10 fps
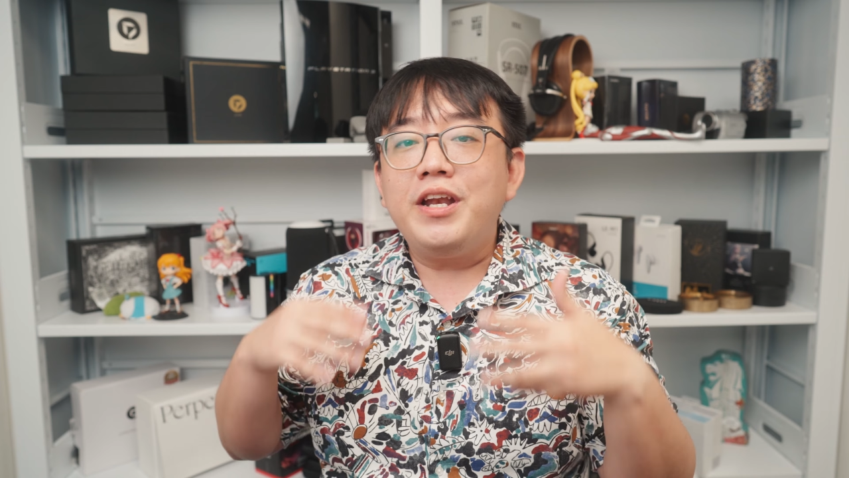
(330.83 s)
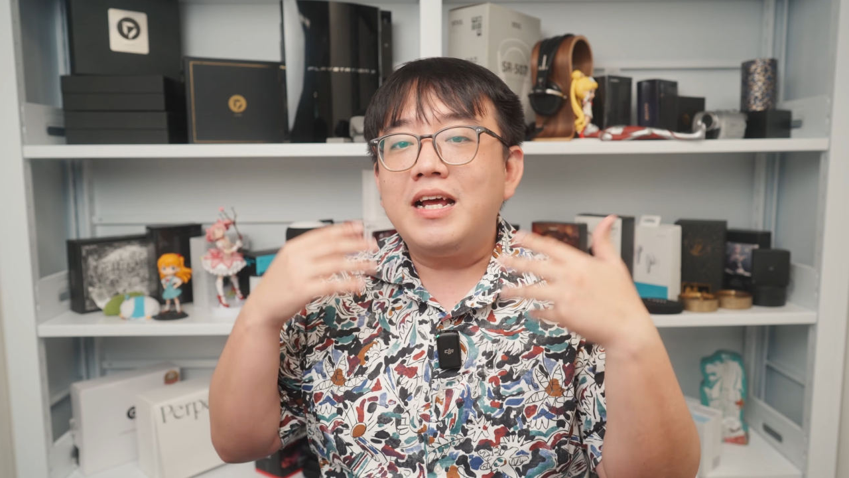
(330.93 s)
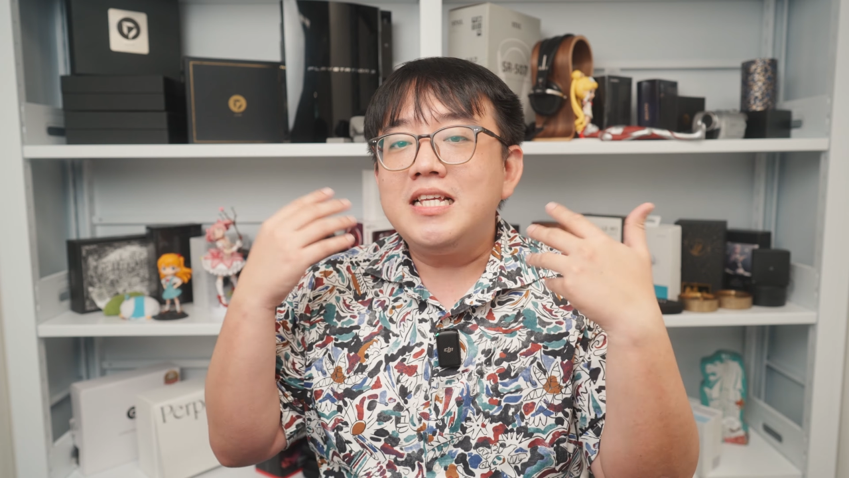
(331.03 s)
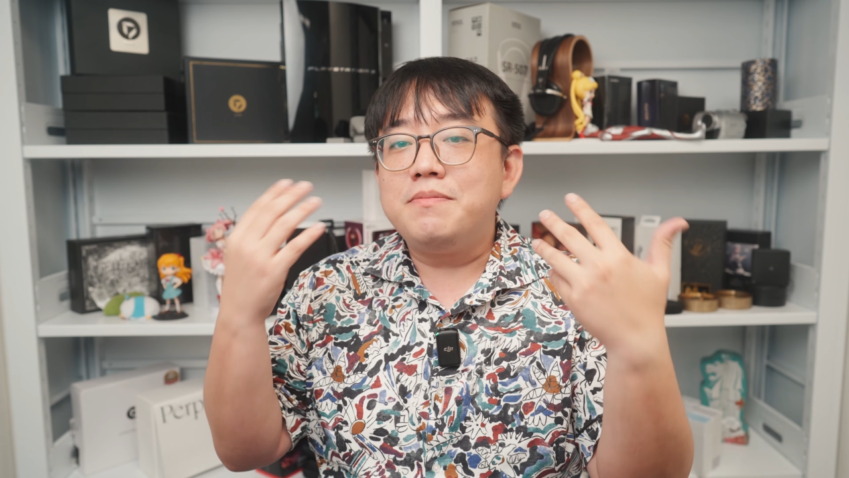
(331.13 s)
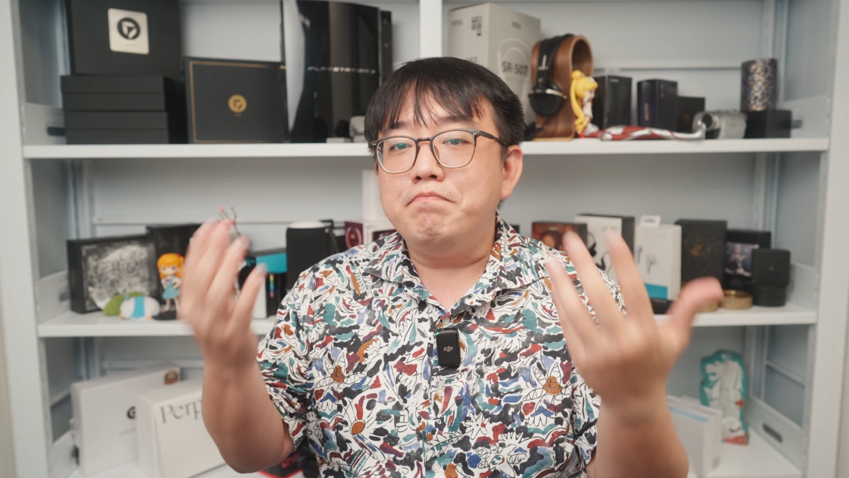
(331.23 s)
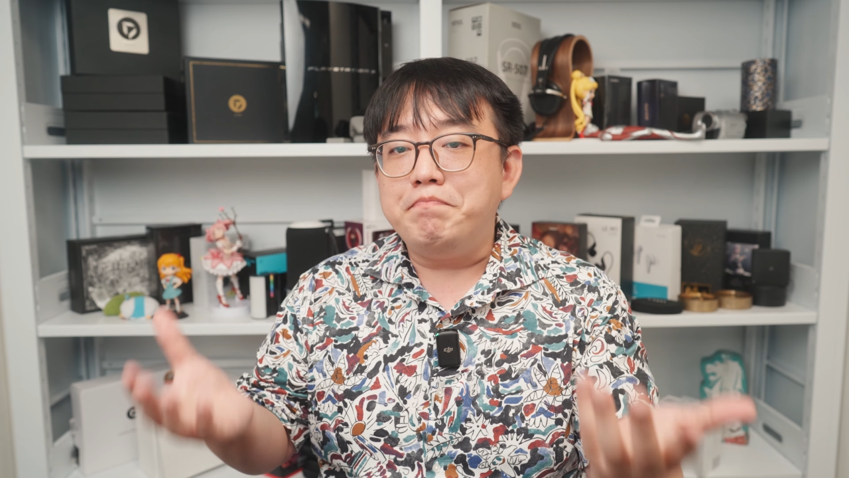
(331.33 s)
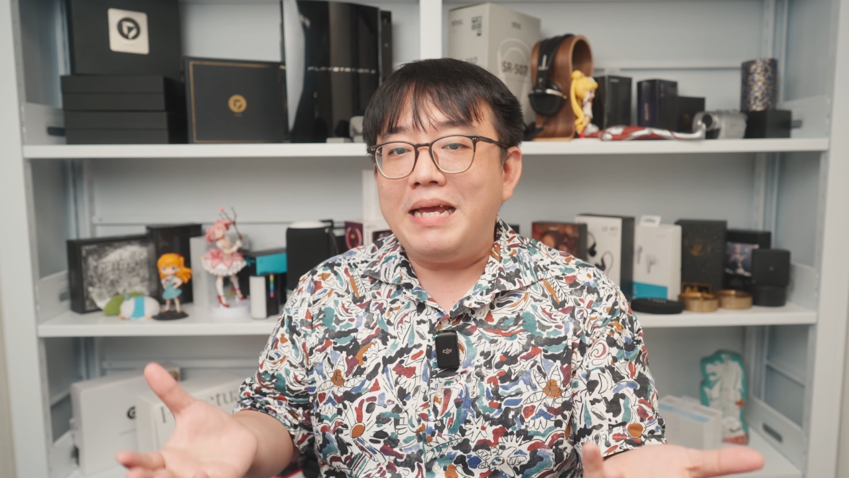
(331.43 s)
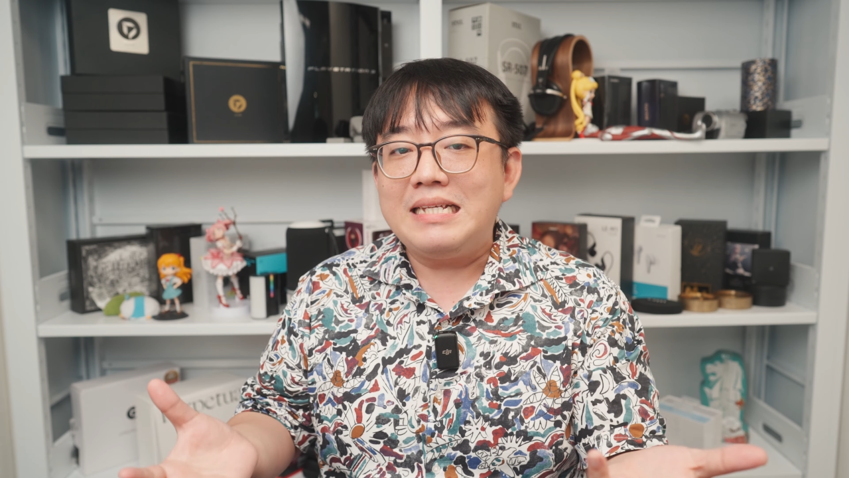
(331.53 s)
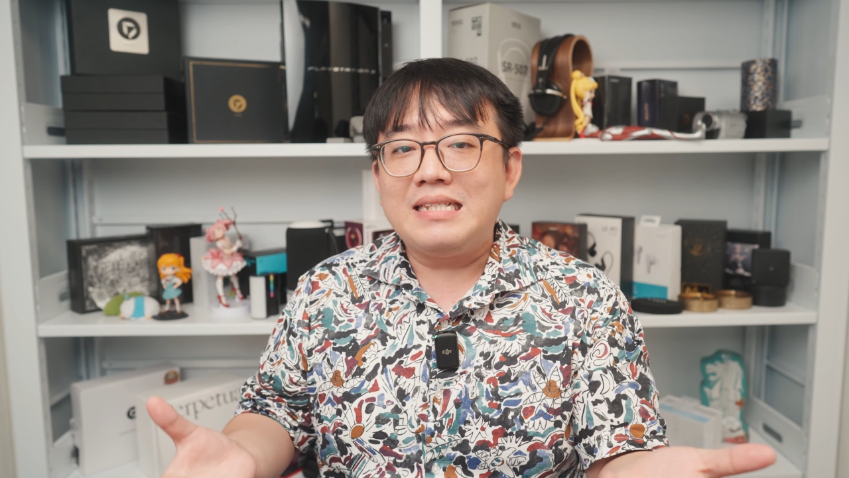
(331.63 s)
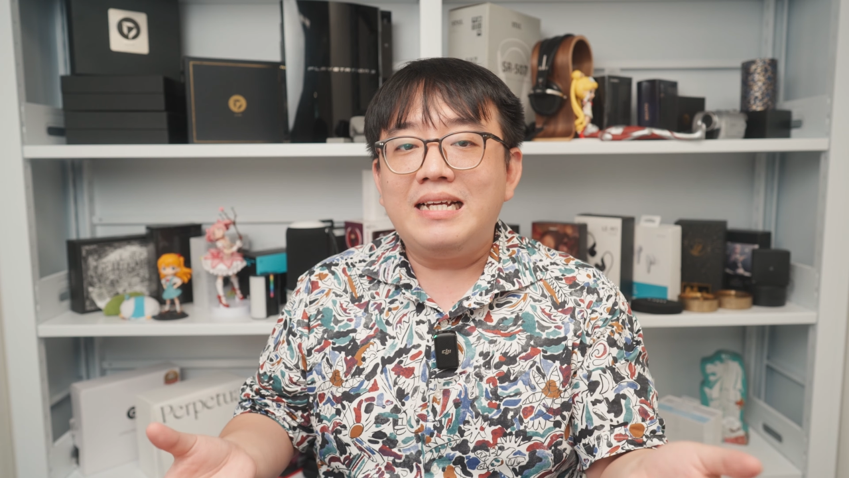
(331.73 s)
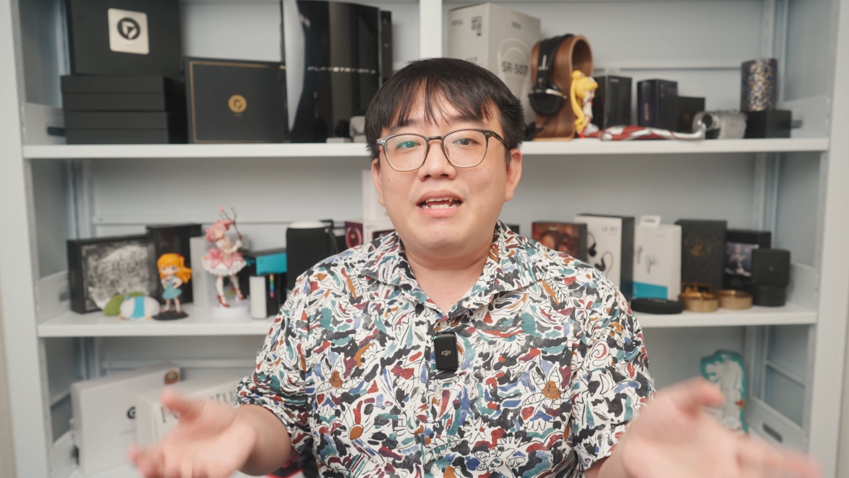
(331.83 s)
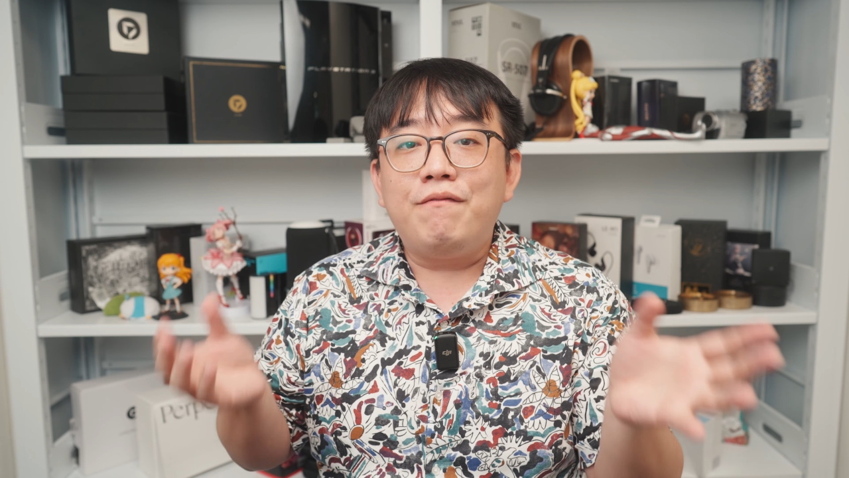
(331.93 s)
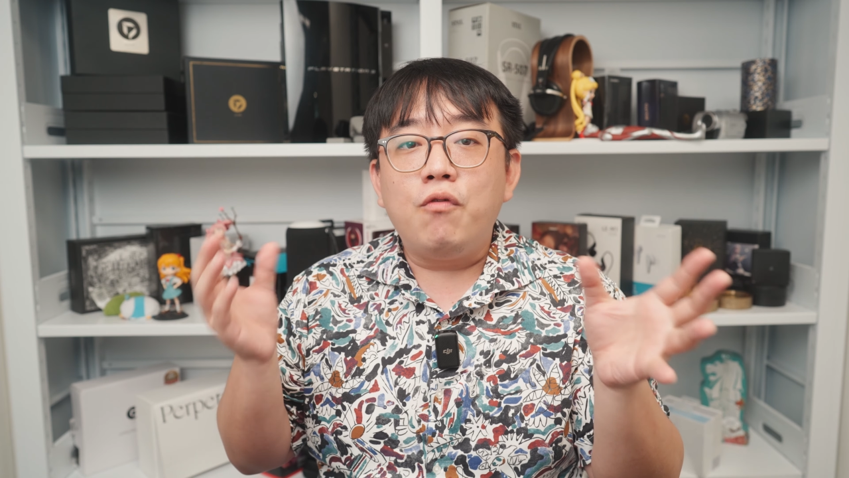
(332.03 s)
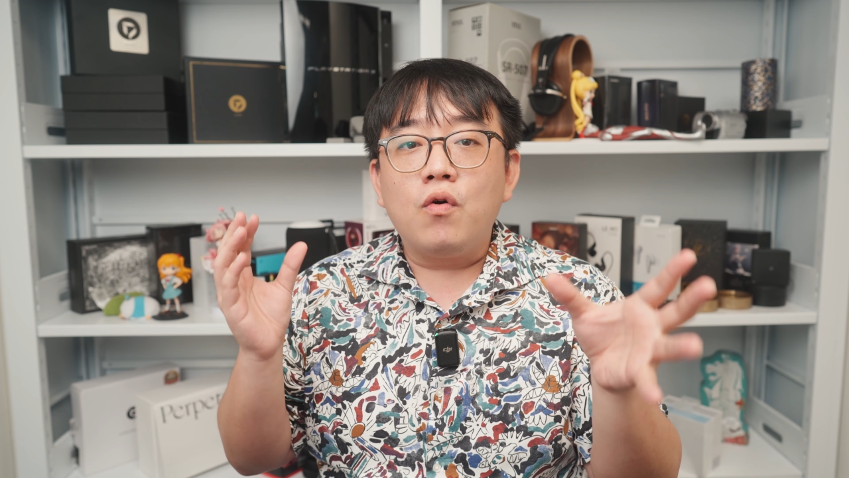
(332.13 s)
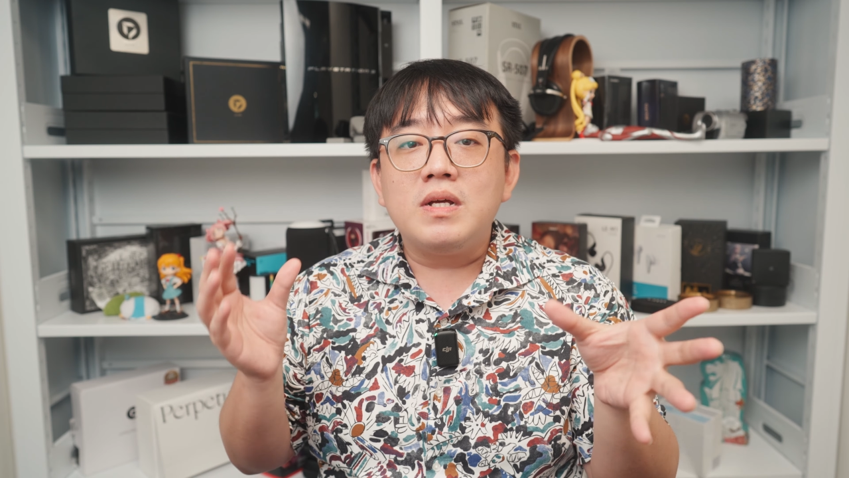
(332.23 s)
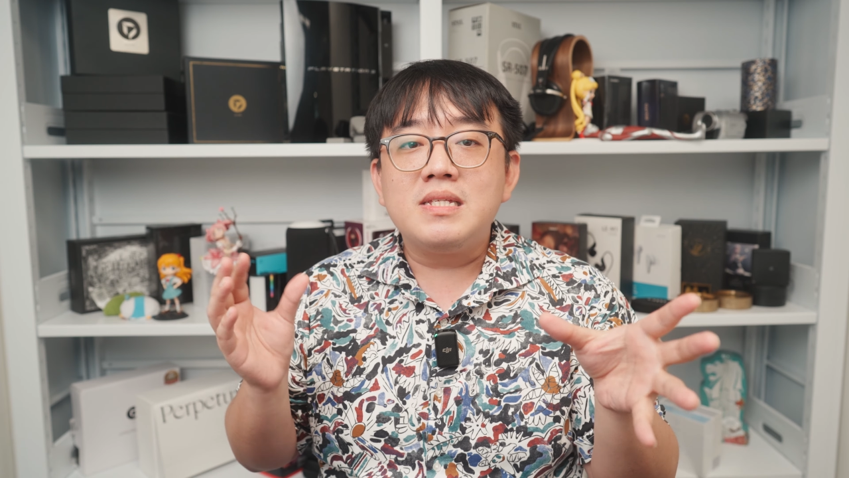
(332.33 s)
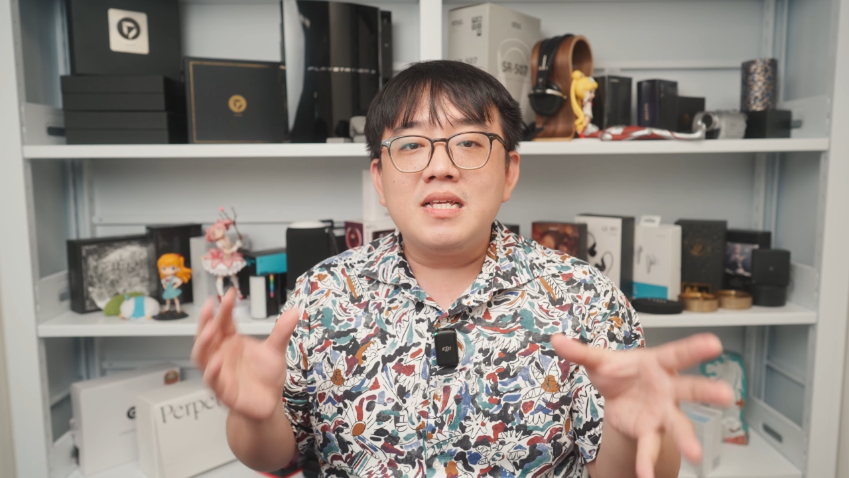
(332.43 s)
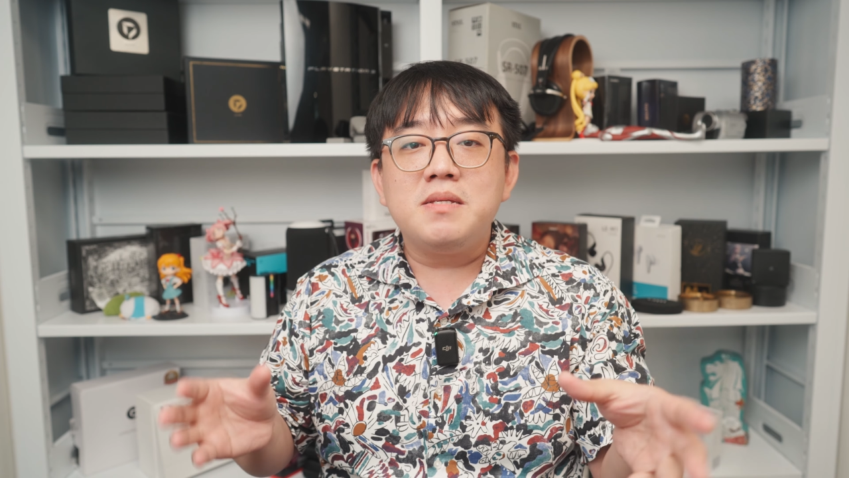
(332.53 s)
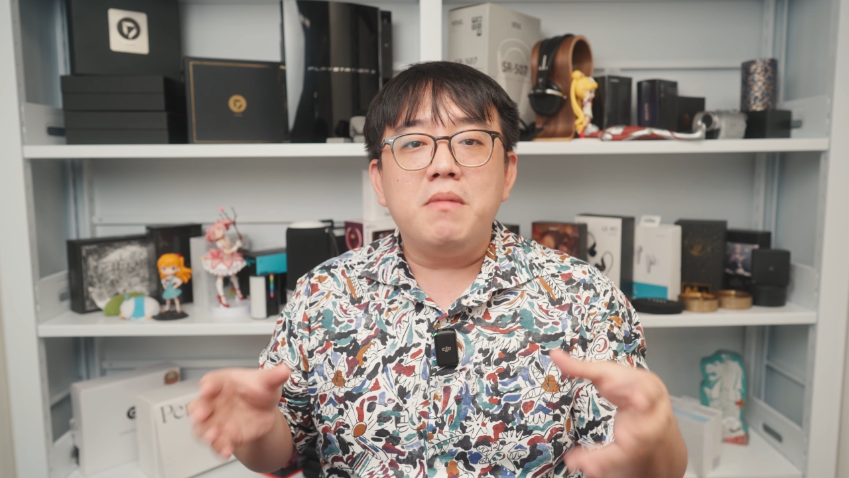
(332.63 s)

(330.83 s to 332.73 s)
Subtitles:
nice bass line that focuses